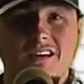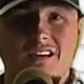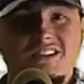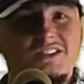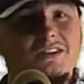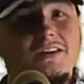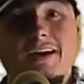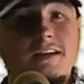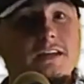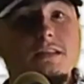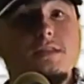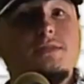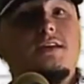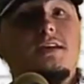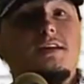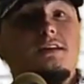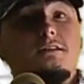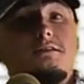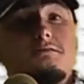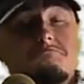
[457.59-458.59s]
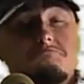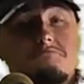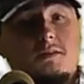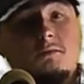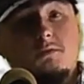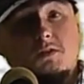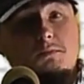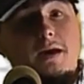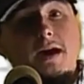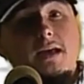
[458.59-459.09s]
So I didn't think it
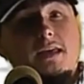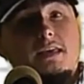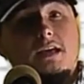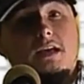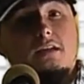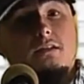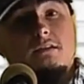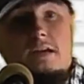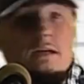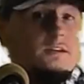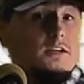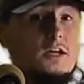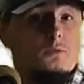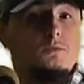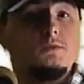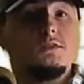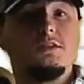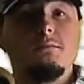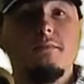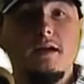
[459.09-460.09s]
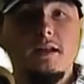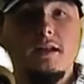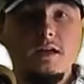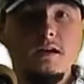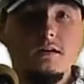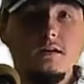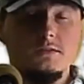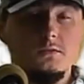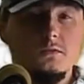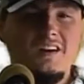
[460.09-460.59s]
was my Caitlin. I thought it was somebody
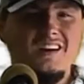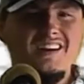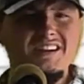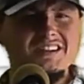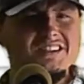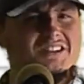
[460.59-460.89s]
else, right?